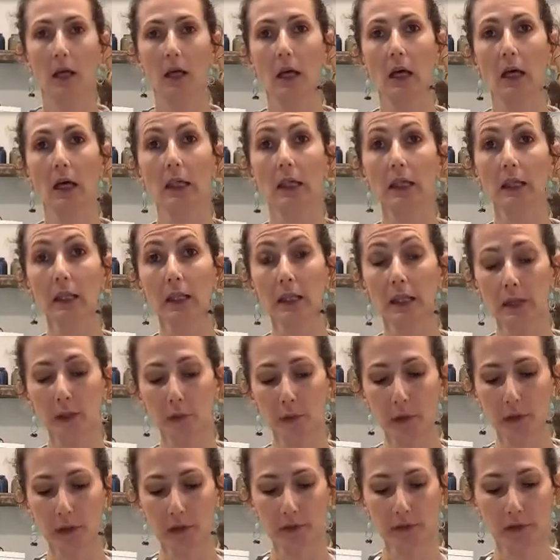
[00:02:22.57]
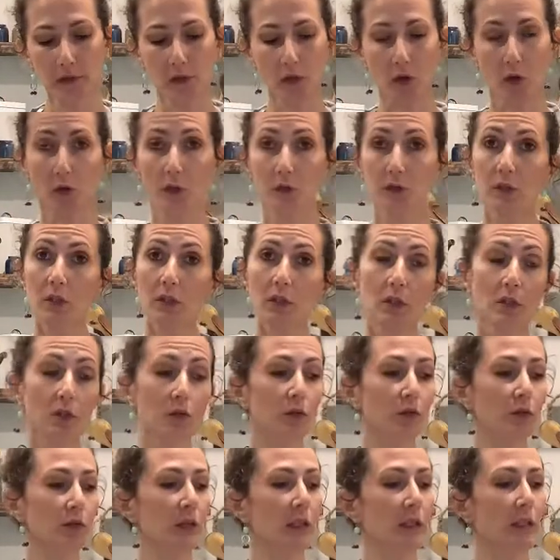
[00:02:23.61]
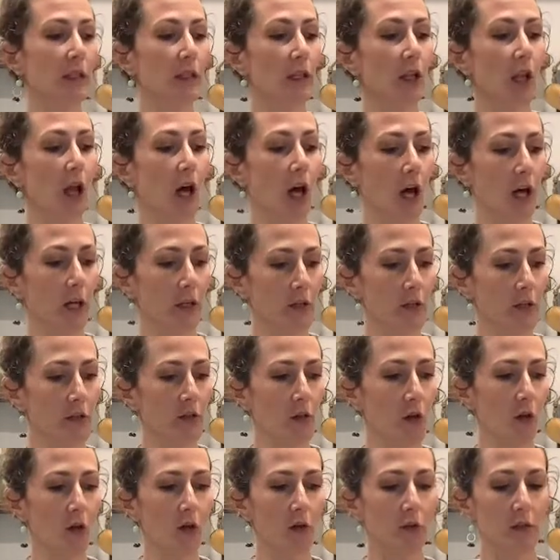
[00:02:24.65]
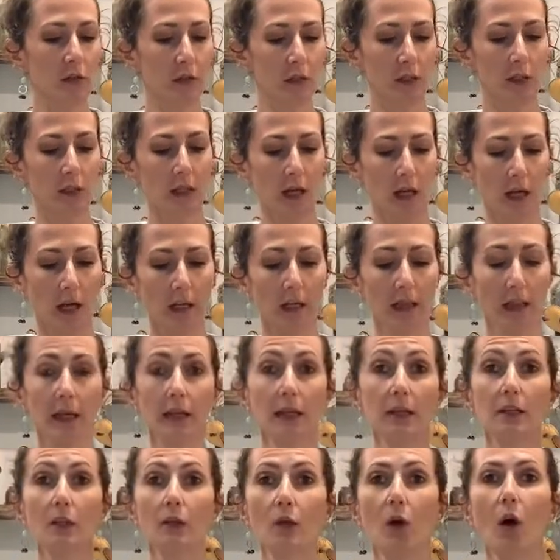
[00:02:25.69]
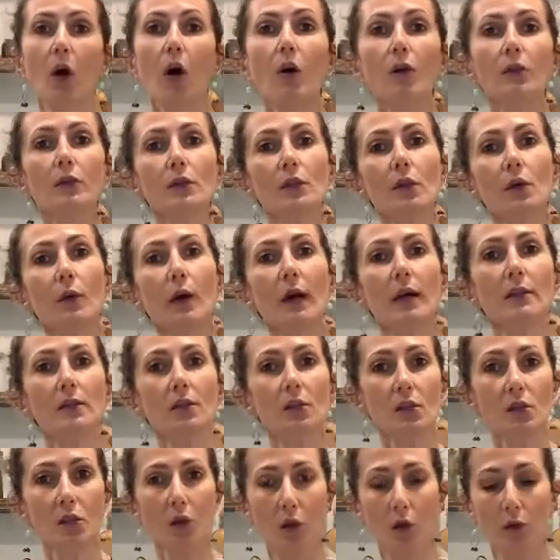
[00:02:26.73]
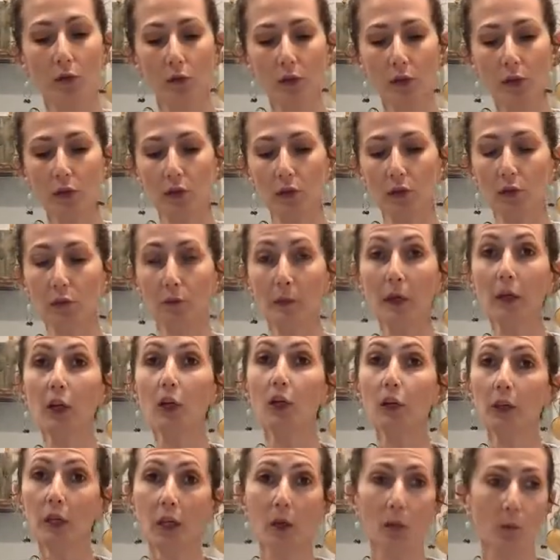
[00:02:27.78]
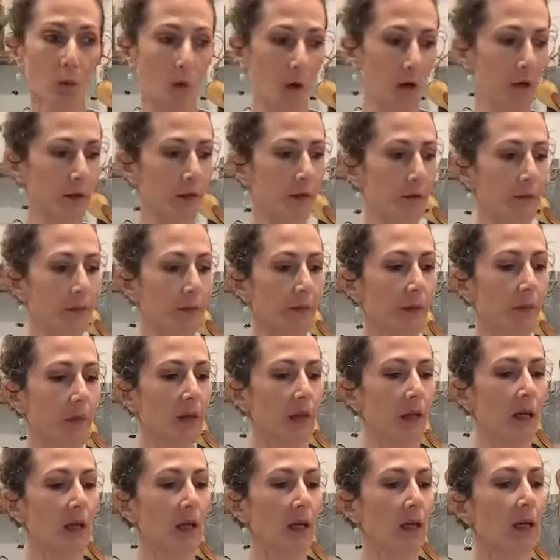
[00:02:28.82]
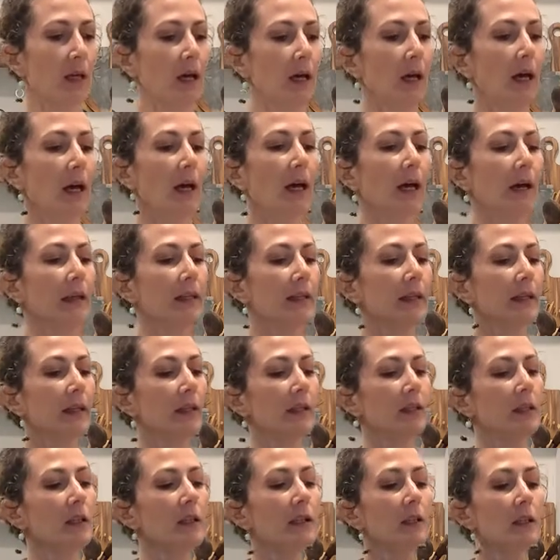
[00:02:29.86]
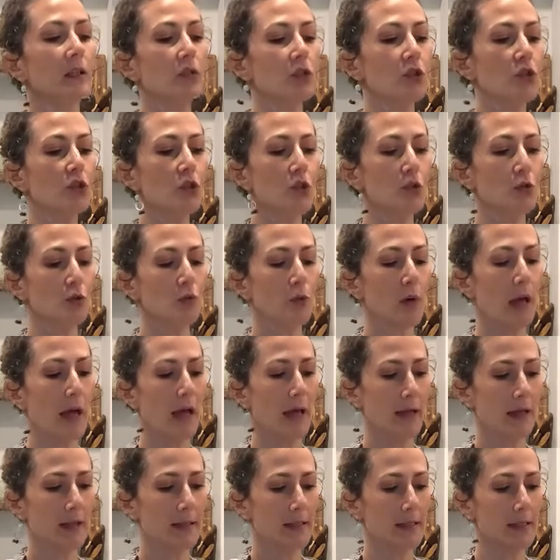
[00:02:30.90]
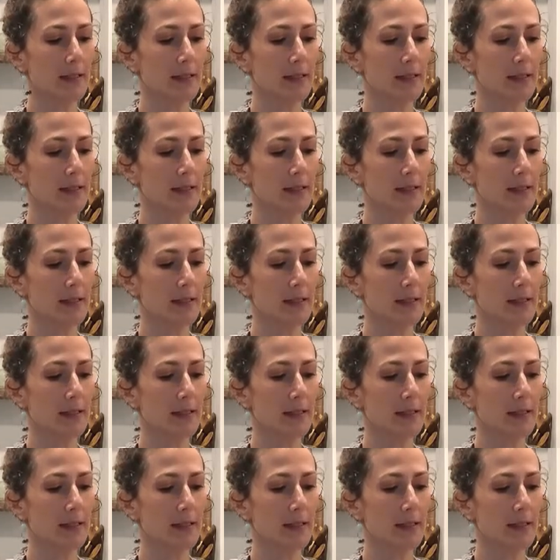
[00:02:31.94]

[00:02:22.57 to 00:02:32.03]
a little bit of salt. You don't need a lot of salt. I like to also add salt to my cooking water. And then the 2 eggs.